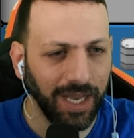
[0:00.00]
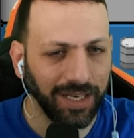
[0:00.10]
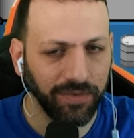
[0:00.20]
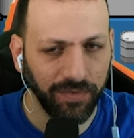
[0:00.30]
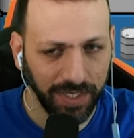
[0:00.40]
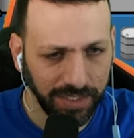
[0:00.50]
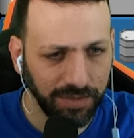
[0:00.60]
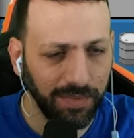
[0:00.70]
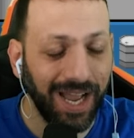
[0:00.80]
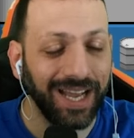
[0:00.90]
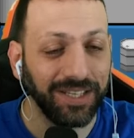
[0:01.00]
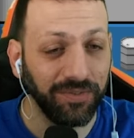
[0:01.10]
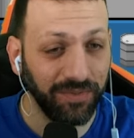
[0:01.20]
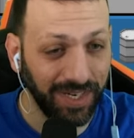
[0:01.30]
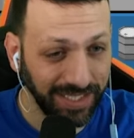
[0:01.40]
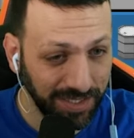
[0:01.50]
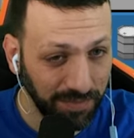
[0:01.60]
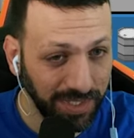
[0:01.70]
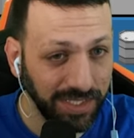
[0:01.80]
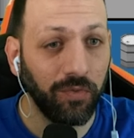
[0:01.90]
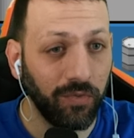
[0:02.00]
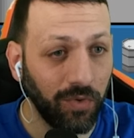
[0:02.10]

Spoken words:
advancements